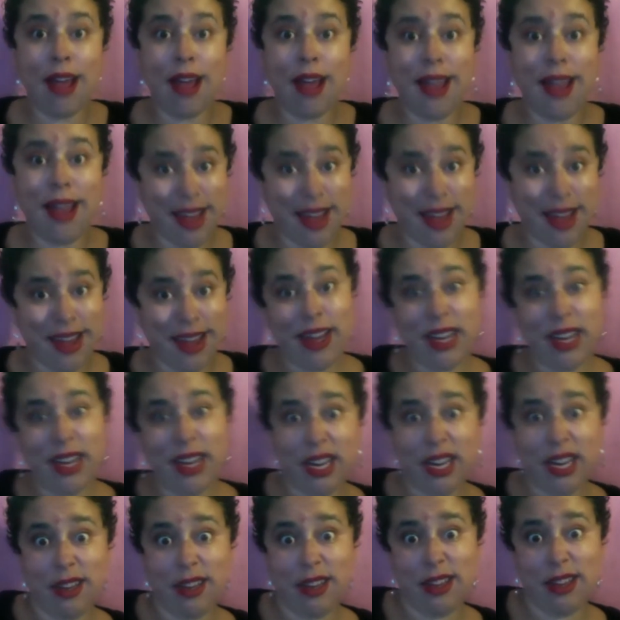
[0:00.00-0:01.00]
I
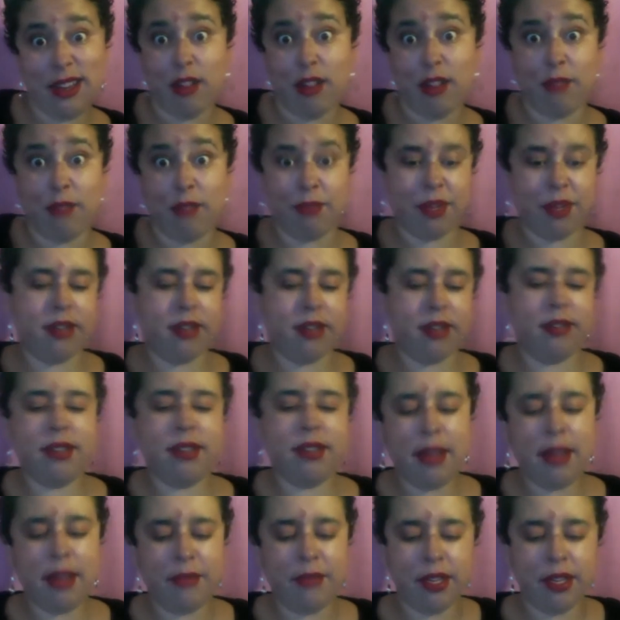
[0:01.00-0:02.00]
needed the help because
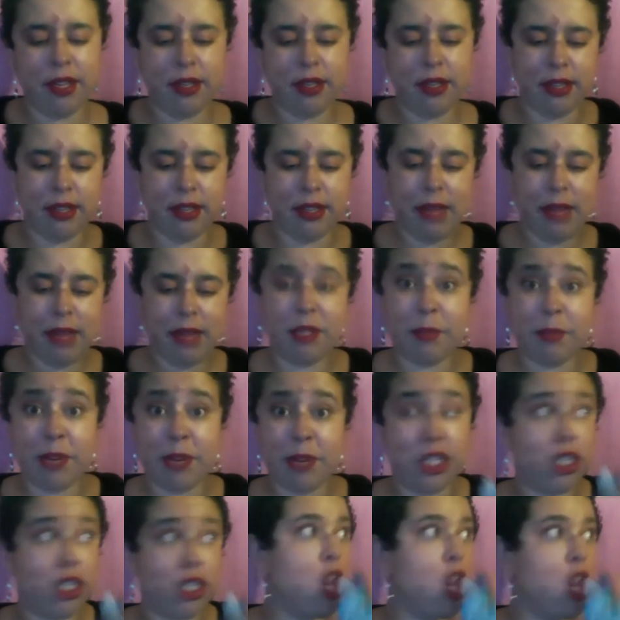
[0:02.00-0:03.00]
obviously I'm
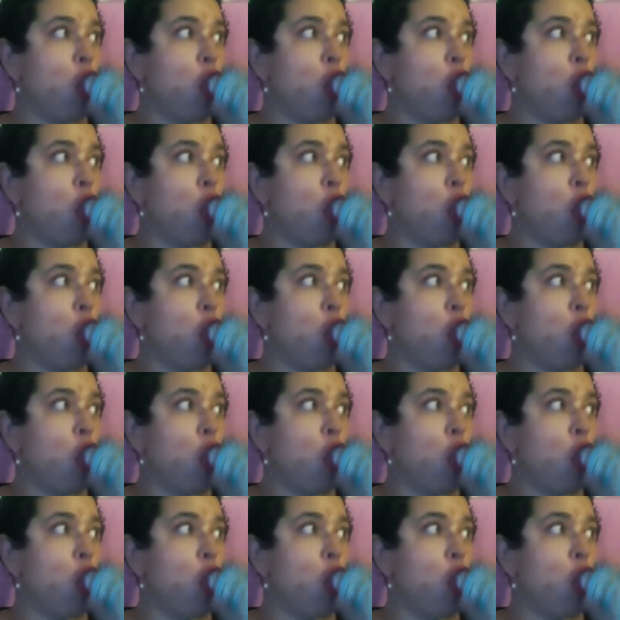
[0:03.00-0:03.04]
special.